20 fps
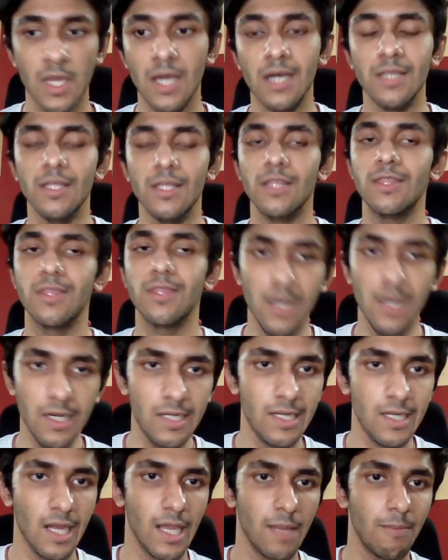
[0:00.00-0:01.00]
The third
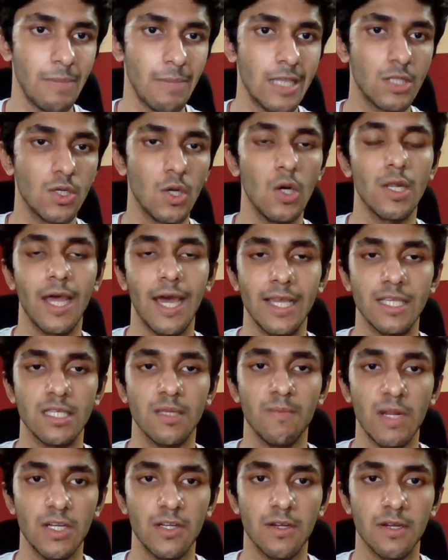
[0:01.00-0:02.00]
type is called
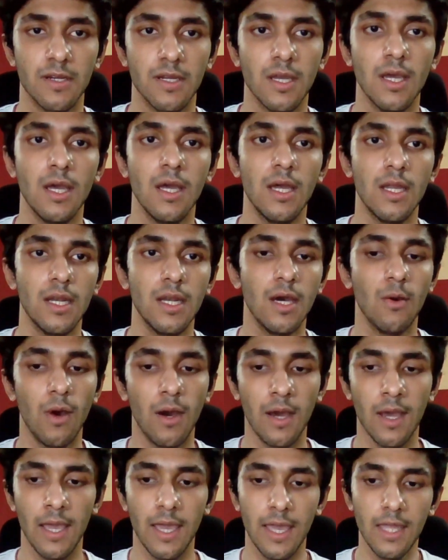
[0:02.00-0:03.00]
isometric.
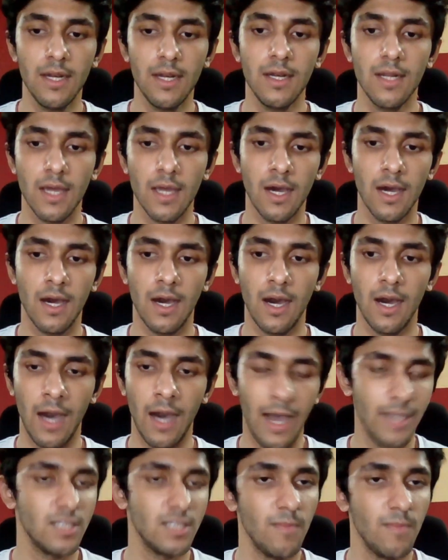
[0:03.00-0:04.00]
Now, in
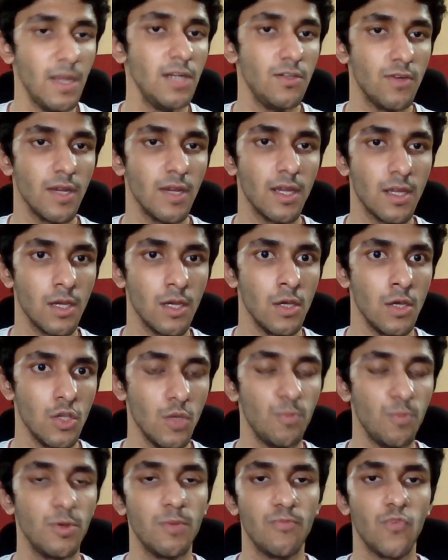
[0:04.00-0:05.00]
isometric, you
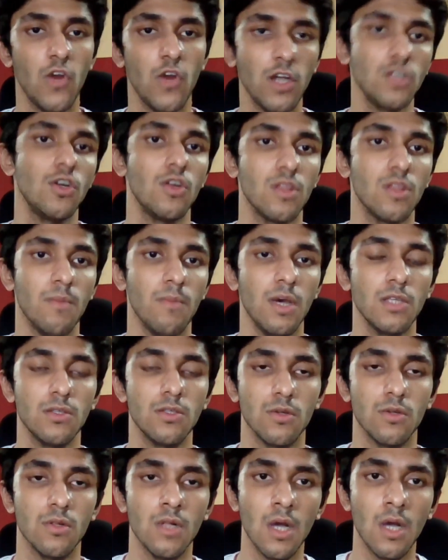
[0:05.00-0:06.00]
put pressure on the
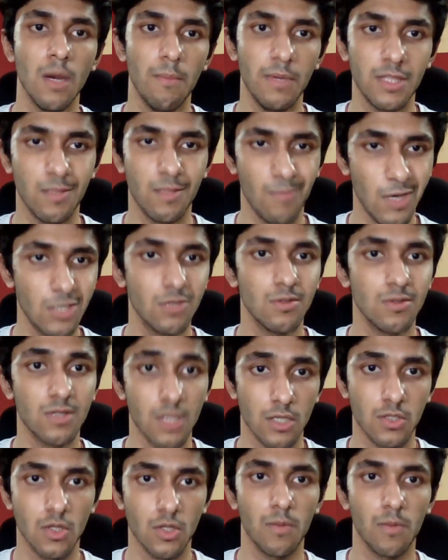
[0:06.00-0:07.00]
muscle, but the muscle does
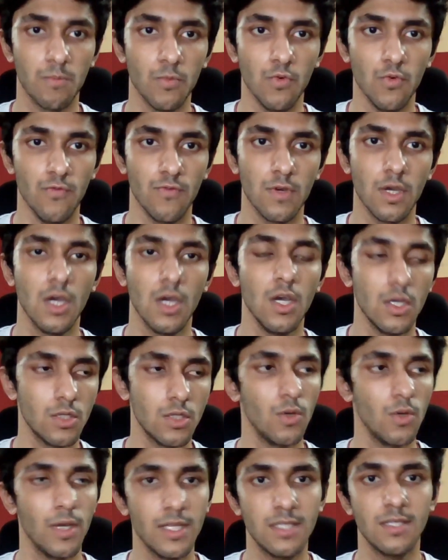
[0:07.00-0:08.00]
not move. So
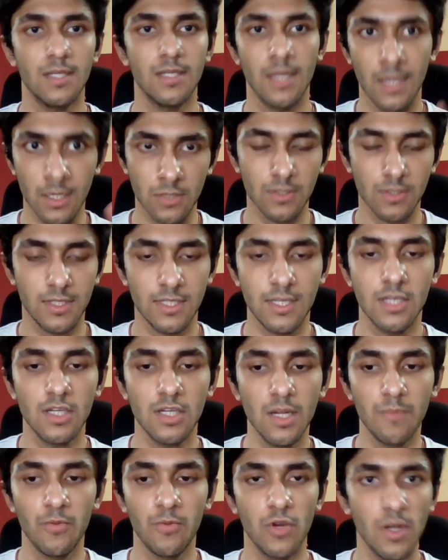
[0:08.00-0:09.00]
it's essentially
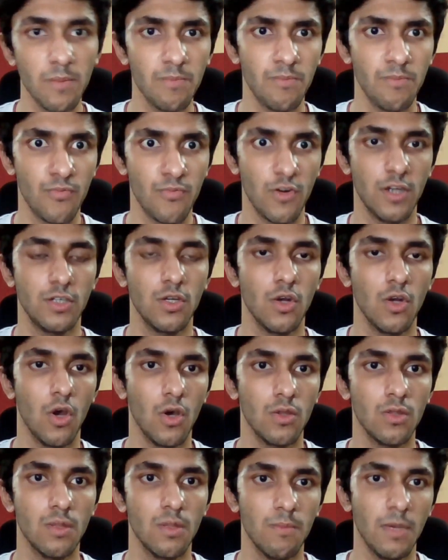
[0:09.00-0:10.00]
putting pressure on
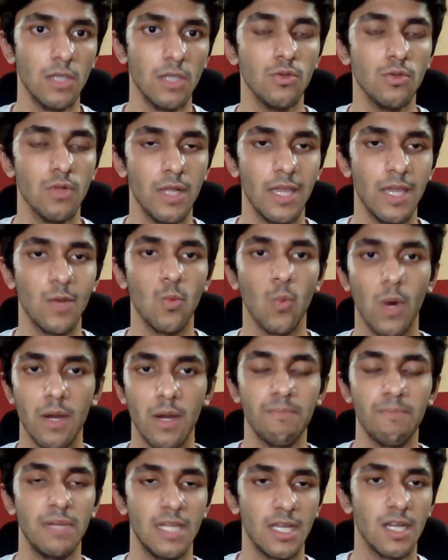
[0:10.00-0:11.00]
the muscle in one
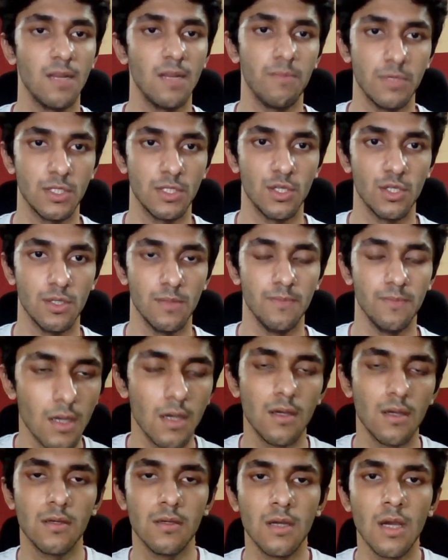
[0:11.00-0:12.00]
particular position.
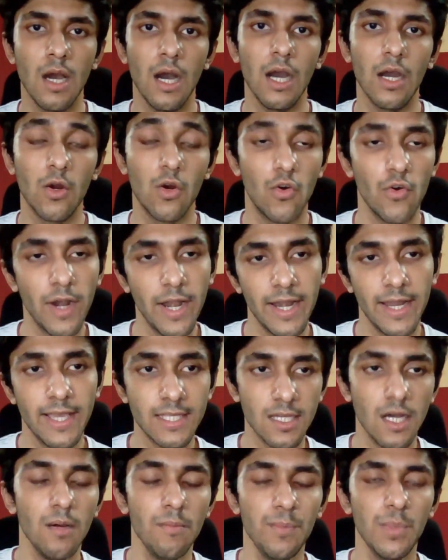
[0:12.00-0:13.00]
A great
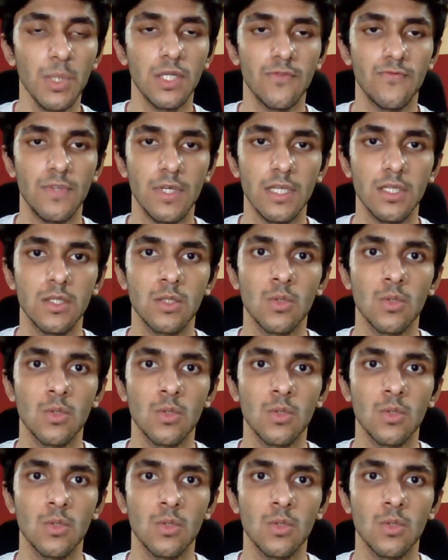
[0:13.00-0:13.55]
example of this